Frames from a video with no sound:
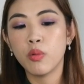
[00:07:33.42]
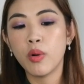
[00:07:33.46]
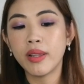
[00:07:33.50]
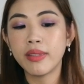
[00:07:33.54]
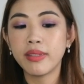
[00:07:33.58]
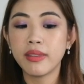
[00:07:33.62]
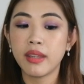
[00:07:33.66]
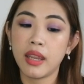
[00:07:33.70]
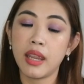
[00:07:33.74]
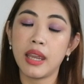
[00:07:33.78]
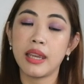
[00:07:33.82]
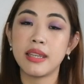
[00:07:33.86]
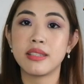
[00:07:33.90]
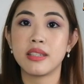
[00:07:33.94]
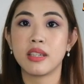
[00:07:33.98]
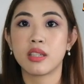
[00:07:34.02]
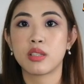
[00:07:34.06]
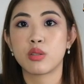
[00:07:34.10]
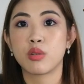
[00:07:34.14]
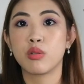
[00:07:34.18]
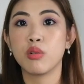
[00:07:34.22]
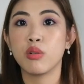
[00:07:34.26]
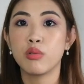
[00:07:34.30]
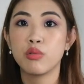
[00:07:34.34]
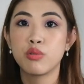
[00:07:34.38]
one day I
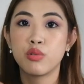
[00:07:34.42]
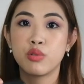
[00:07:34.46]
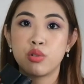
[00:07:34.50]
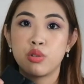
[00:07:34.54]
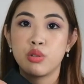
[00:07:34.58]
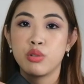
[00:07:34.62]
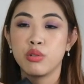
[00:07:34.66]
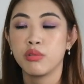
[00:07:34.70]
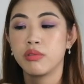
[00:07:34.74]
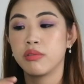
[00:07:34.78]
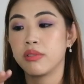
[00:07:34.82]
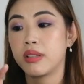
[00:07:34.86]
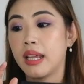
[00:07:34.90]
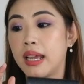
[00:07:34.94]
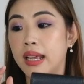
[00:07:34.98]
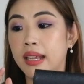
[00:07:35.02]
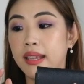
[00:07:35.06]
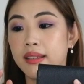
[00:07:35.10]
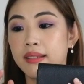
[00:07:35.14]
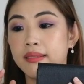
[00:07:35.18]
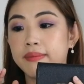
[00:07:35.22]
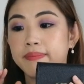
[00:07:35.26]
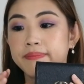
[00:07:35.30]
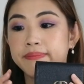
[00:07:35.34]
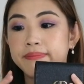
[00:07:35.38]
just go to
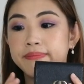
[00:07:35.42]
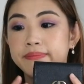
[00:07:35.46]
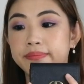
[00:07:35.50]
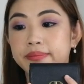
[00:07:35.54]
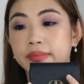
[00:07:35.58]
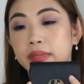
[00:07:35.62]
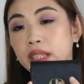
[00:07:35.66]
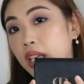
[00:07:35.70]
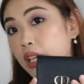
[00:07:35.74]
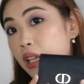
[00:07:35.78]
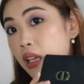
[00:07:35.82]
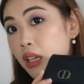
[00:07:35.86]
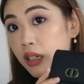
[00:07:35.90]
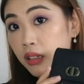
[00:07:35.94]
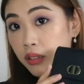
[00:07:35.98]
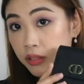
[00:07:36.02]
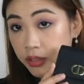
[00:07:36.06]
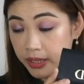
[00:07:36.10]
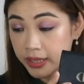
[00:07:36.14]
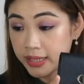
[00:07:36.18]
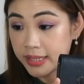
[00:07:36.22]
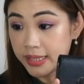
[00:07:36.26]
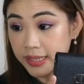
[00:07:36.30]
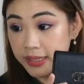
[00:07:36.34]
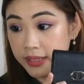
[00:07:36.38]
that
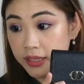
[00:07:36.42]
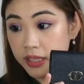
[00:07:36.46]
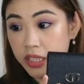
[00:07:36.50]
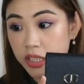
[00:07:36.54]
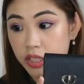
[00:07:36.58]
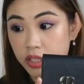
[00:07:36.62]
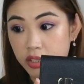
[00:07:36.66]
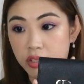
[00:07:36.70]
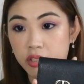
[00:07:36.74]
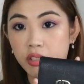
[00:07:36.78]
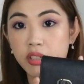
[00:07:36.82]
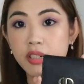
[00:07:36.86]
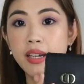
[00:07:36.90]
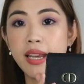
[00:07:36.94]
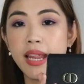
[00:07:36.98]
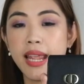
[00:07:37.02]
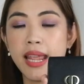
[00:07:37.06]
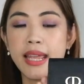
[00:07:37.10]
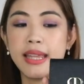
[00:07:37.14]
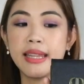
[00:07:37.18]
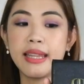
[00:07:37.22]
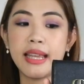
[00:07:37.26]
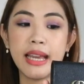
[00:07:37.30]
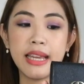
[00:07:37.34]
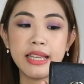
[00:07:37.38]
Christian Dior
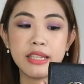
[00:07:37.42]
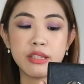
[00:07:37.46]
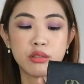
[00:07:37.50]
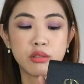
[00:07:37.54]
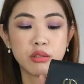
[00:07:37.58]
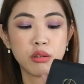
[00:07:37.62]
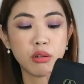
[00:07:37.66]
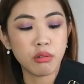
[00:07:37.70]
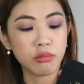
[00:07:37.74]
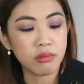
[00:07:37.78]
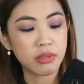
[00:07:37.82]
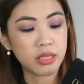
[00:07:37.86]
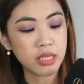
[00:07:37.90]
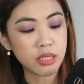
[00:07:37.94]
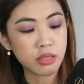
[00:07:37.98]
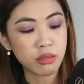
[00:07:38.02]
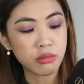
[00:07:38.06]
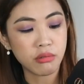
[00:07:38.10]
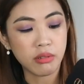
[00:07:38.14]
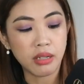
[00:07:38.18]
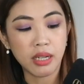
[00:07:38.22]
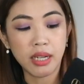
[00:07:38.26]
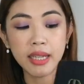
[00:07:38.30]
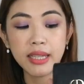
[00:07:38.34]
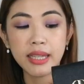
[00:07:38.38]
and I saw this
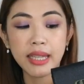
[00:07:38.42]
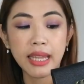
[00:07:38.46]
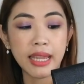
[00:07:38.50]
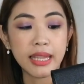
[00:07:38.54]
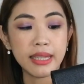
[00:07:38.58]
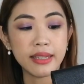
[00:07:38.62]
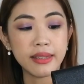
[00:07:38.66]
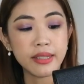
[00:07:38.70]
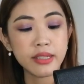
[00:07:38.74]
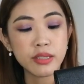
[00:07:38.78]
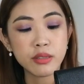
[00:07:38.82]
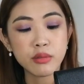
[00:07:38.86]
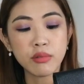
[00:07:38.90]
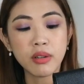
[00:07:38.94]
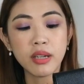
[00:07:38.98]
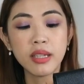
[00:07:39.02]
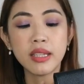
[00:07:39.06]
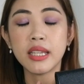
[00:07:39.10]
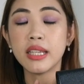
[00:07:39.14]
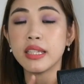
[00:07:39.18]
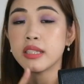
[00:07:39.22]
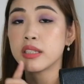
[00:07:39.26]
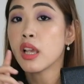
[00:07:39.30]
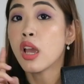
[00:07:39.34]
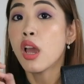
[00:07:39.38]
one and this
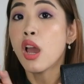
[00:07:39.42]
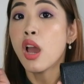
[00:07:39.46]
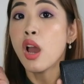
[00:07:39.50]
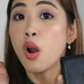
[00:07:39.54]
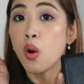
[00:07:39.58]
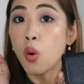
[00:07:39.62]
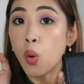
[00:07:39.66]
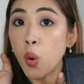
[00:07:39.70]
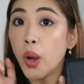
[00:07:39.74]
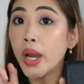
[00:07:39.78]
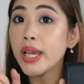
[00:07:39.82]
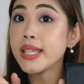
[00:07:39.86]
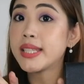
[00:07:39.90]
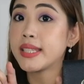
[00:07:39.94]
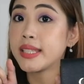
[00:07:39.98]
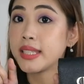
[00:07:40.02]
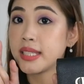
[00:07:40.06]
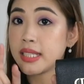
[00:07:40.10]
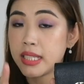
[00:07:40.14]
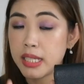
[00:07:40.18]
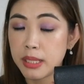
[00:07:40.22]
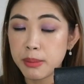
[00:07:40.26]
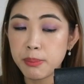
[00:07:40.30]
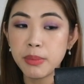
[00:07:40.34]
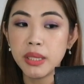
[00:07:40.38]
one is quite
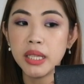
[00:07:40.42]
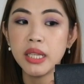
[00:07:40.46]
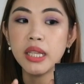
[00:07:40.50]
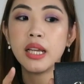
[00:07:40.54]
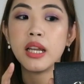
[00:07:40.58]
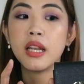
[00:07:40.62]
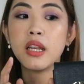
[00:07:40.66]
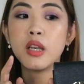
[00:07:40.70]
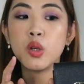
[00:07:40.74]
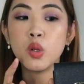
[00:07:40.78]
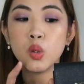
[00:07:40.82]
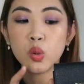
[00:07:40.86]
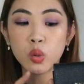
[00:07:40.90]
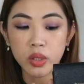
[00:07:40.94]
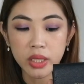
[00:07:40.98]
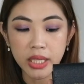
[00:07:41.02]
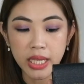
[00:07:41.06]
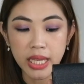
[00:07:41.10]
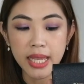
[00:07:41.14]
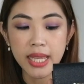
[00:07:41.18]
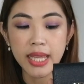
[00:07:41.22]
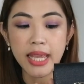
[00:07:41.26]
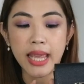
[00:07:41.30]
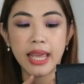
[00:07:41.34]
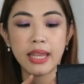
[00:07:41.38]
similar
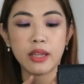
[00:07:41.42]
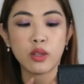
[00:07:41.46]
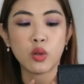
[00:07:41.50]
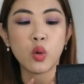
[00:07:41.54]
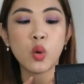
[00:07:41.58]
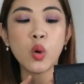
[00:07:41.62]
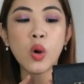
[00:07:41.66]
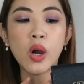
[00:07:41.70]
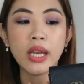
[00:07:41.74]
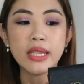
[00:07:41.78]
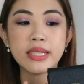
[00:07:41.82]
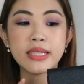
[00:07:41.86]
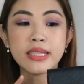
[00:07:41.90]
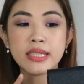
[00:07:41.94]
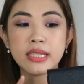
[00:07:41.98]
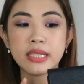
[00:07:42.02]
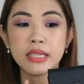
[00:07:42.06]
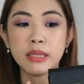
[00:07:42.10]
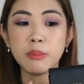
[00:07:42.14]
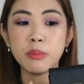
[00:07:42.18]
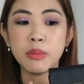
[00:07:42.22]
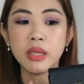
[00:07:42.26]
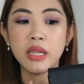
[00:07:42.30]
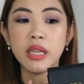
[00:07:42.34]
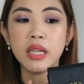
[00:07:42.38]
looking and quite
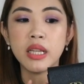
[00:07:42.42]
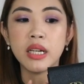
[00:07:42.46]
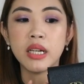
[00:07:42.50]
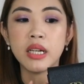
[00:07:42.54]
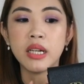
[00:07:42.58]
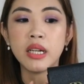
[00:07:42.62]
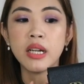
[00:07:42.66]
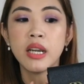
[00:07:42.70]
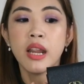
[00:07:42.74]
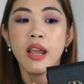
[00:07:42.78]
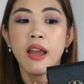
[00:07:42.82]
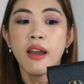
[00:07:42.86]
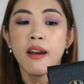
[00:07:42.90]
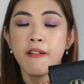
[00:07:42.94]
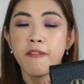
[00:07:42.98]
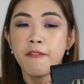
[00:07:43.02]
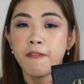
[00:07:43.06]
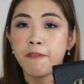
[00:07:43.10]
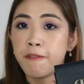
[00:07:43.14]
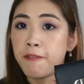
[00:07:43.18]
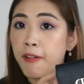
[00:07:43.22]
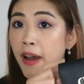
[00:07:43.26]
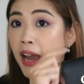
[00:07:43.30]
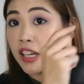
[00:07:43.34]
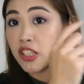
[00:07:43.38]
similar
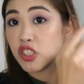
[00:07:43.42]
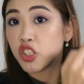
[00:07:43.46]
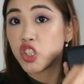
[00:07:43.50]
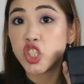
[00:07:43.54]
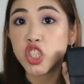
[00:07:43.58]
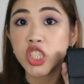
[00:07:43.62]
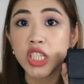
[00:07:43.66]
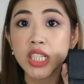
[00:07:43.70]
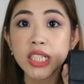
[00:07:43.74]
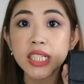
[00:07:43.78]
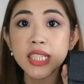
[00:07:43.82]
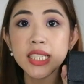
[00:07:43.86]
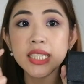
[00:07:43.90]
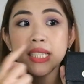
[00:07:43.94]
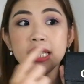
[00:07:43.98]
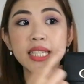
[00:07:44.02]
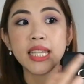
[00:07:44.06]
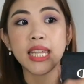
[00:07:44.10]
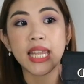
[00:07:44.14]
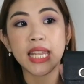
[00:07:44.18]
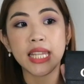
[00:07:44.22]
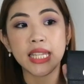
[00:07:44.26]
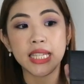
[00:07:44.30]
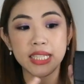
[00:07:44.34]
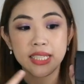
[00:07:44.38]
function
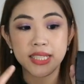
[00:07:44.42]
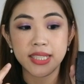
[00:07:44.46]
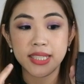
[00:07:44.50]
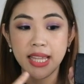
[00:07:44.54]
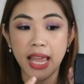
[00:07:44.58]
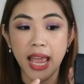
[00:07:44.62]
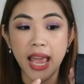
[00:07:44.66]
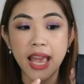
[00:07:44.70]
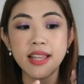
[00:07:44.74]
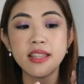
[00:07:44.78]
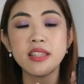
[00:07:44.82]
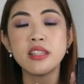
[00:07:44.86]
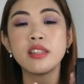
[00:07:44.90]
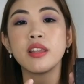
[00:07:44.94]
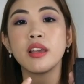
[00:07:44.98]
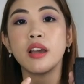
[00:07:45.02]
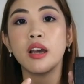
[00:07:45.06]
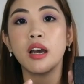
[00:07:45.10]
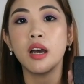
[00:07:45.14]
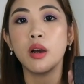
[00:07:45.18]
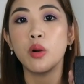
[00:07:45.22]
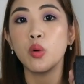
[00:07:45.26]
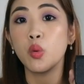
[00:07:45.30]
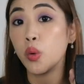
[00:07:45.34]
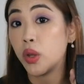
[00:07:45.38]
in a sense
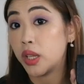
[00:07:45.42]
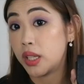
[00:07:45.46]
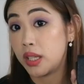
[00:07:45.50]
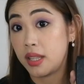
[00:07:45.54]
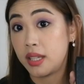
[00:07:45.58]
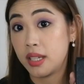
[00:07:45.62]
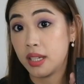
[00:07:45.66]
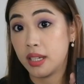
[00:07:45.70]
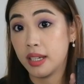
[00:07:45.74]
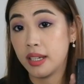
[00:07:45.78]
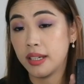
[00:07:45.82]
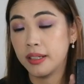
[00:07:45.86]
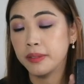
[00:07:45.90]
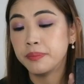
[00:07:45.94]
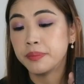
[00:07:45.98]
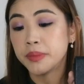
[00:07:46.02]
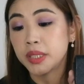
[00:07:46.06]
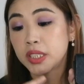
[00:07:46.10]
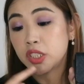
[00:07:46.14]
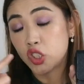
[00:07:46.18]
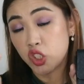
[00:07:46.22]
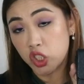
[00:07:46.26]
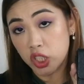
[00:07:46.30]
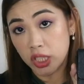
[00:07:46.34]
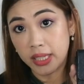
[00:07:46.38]
uh, with the
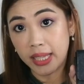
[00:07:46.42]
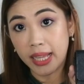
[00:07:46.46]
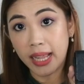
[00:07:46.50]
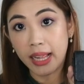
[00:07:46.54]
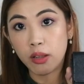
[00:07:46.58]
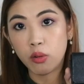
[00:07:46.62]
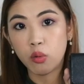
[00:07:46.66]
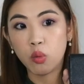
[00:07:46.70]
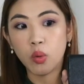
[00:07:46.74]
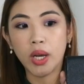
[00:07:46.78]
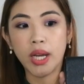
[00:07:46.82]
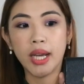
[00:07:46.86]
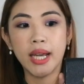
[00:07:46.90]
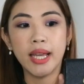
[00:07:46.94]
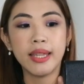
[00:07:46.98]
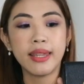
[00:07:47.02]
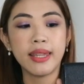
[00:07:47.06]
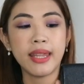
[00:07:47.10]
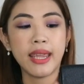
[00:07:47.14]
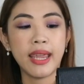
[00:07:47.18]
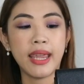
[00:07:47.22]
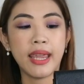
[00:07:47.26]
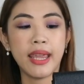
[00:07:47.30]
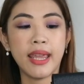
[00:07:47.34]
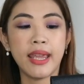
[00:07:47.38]
Chanel
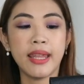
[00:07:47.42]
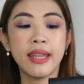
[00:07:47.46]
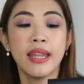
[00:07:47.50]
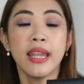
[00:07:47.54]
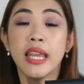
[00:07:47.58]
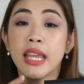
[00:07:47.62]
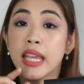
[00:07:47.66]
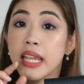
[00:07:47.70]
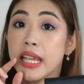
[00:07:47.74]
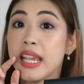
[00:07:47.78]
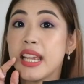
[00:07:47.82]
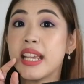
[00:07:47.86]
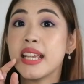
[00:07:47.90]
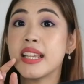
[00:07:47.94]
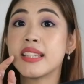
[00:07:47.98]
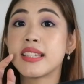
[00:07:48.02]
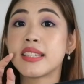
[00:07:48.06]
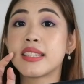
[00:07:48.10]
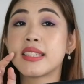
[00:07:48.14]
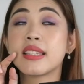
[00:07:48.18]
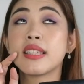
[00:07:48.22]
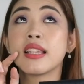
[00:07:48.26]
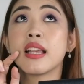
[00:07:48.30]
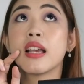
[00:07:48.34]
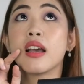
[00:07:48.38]
one and it's